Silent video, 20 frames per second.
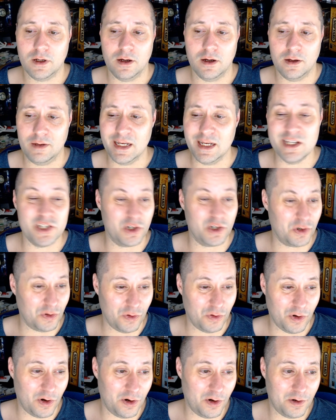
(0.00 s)
easier to
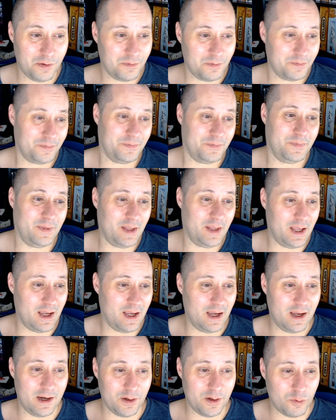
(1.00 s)
learn
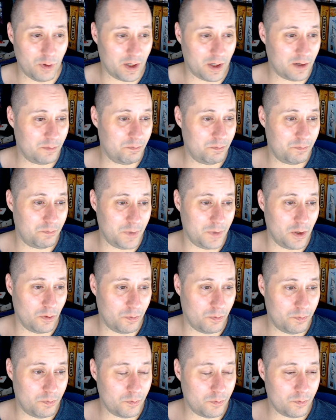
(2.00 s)
and quick,
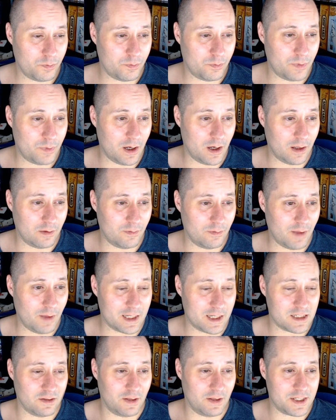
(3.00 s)
I
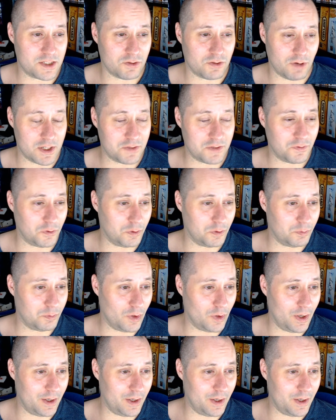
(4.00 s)
guess less stressful to play.